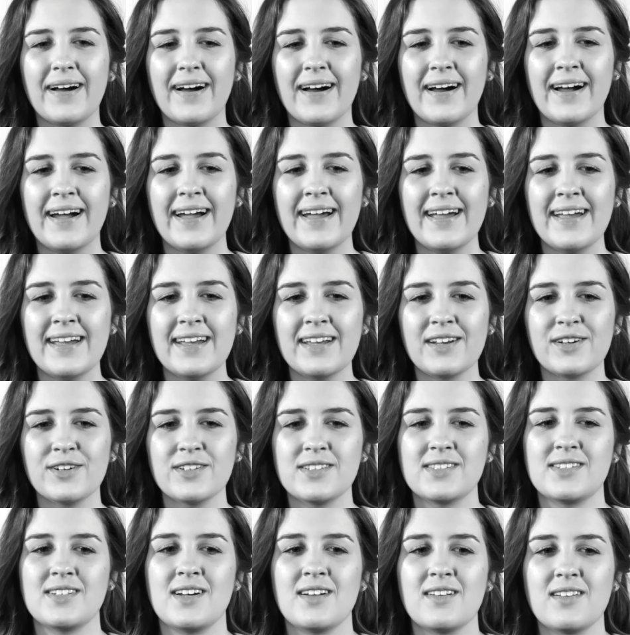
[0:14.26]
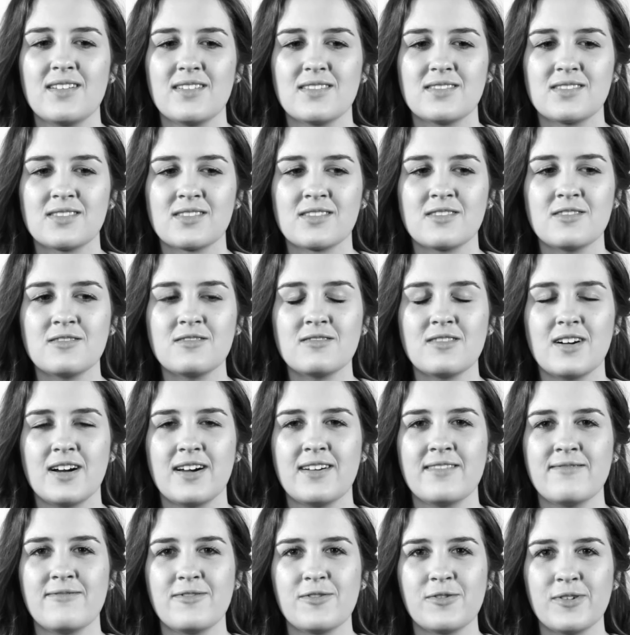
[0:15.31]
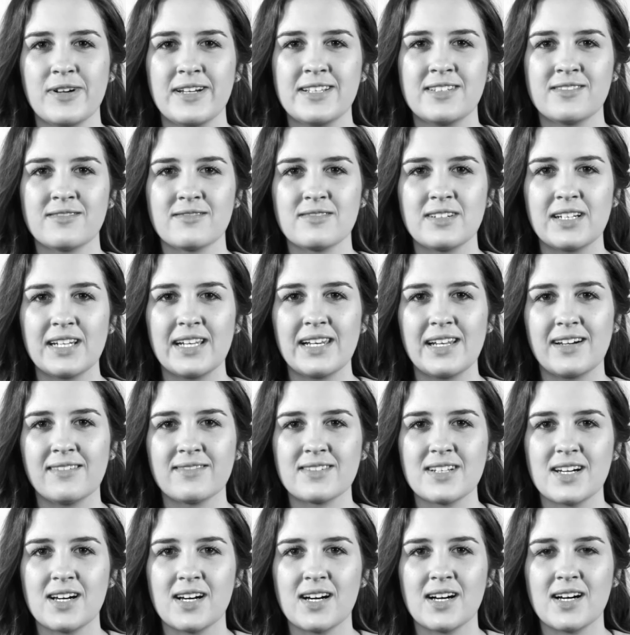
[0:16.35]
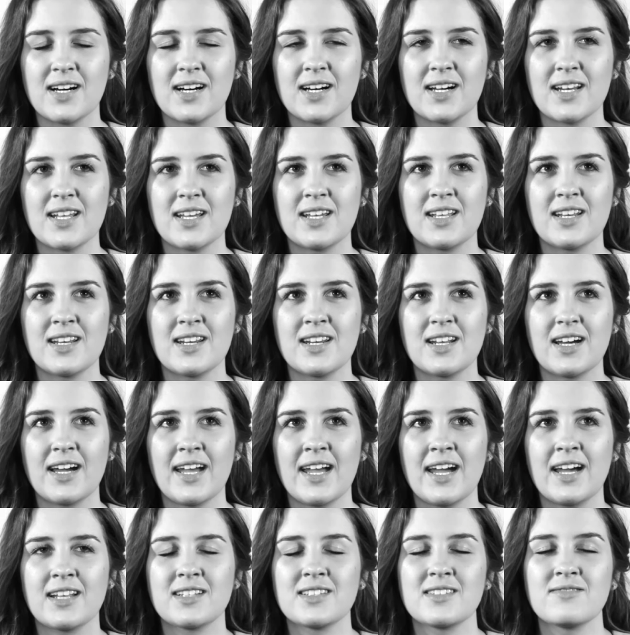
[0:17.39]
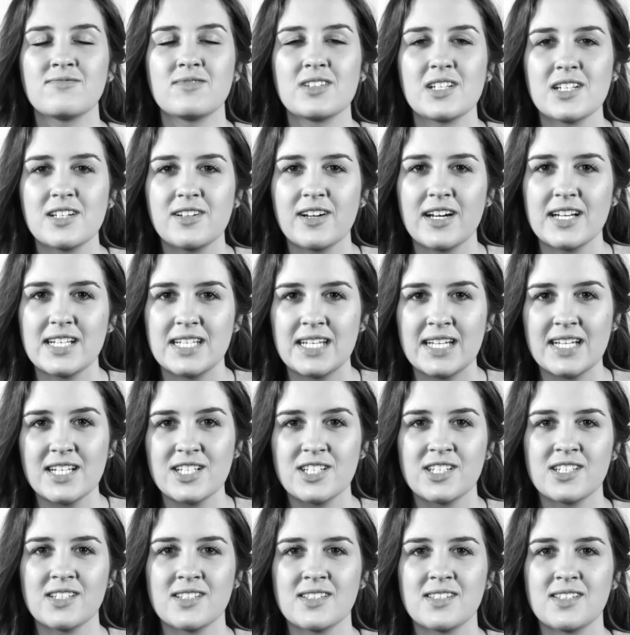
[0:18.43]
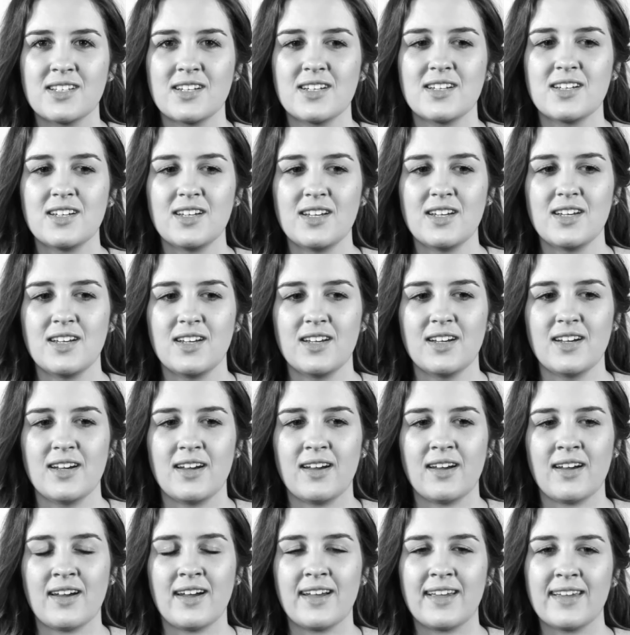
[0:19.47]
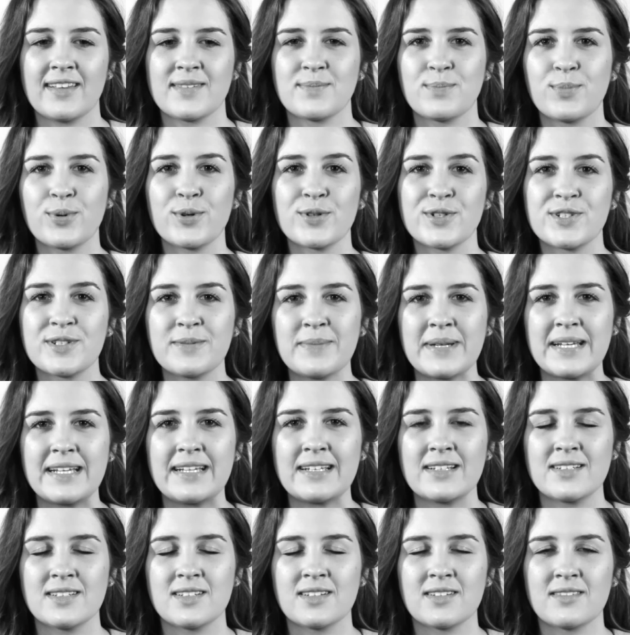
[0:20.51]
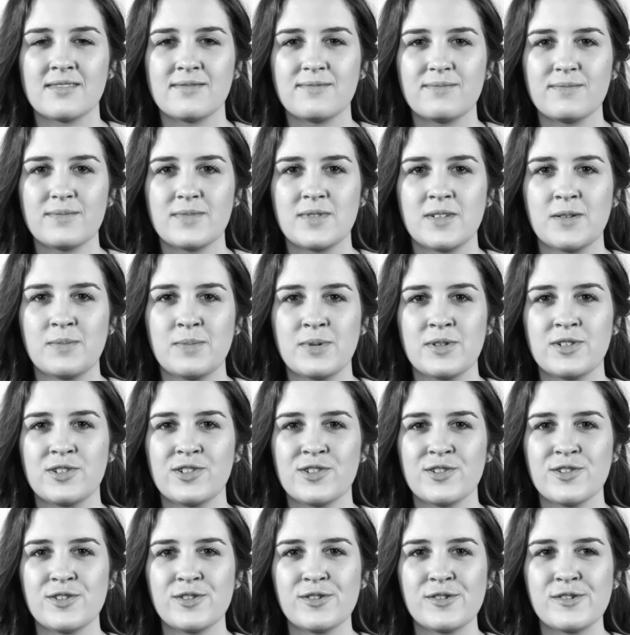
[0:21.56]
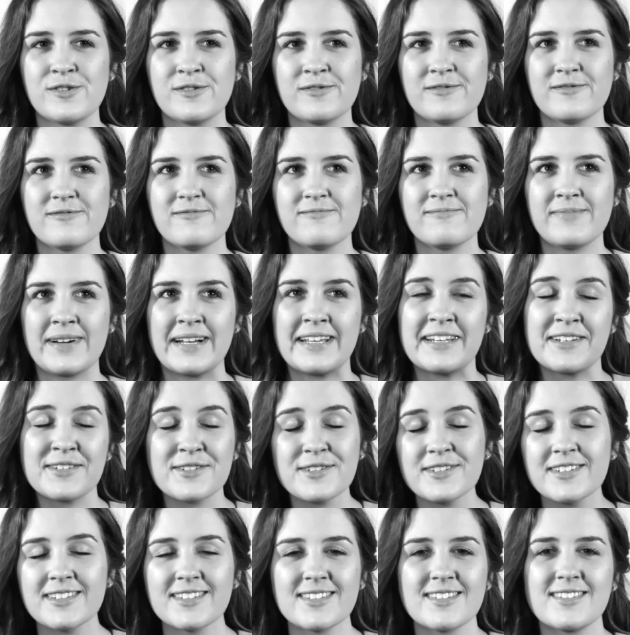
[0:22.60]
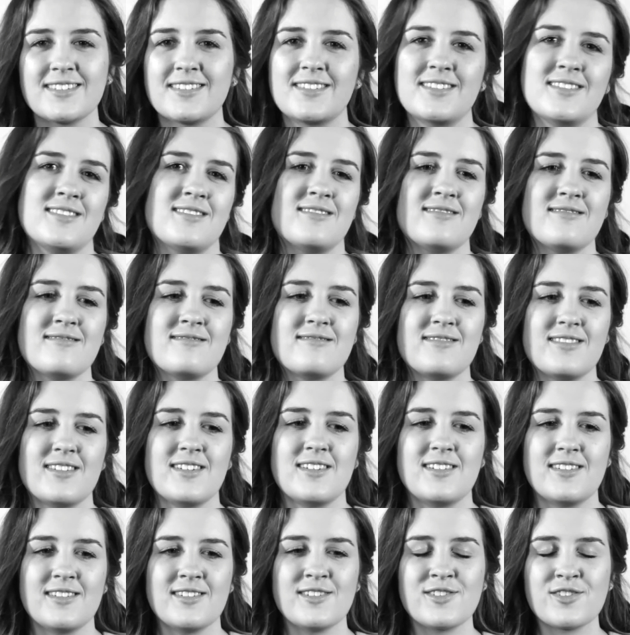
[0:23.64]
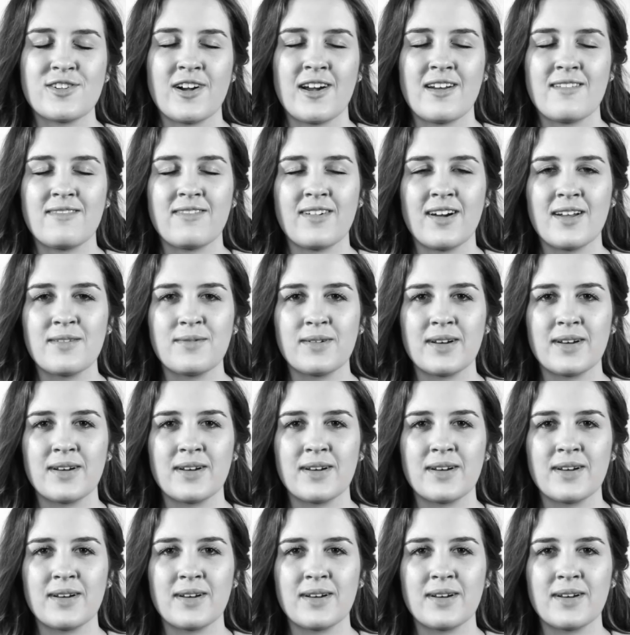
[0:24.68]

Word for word: I got started at school. I've always really loved art and I had some really great teachers that uh, I guess pushed me to, to pursue my interests and to try and find